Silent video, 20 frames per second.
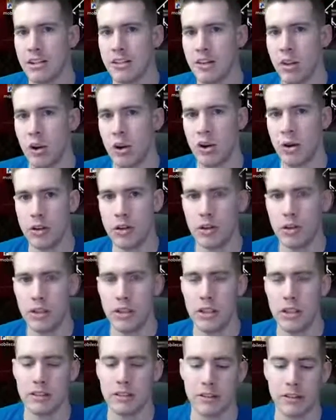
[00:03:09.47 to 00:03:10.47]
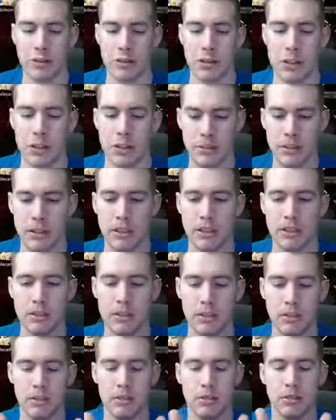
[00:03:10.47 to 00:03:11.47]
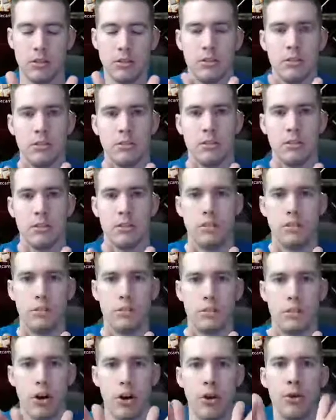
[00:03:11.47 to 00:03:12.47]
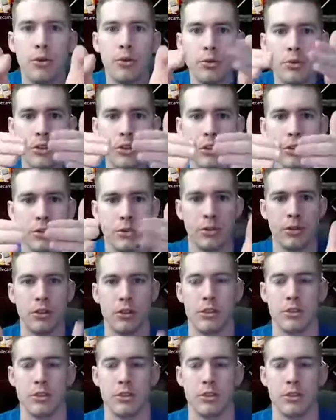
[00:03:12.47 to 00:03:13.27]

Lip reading: cardioid is going to be your cone, your